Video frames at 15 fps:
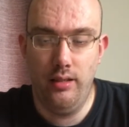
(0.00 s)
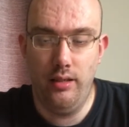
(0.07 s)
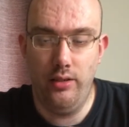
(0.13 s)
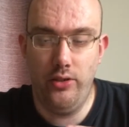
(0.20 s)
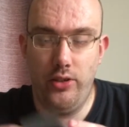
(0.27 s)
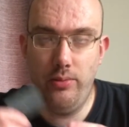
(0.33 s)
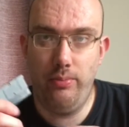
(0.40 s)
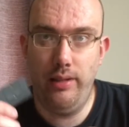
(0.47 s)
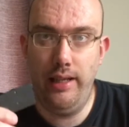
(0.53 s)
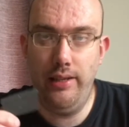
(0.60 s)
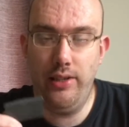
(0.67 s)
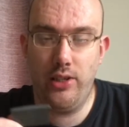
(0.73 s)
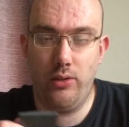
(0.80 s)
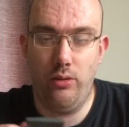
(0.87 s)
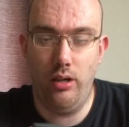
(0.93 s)
used to play
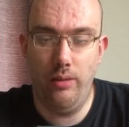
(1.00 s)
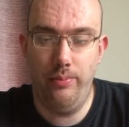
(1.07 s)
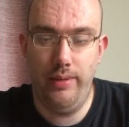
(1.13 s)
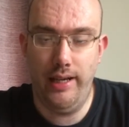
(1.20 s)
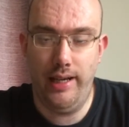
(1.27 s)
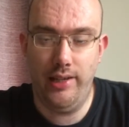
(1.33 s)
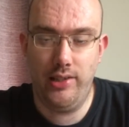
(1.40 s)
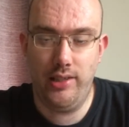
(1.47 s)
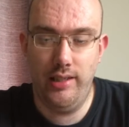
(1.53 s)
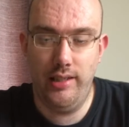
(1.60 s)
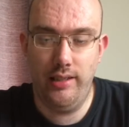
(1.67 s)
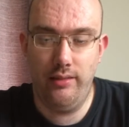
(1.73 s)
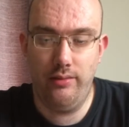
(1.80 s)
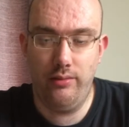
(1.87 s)
this quite a bit actually,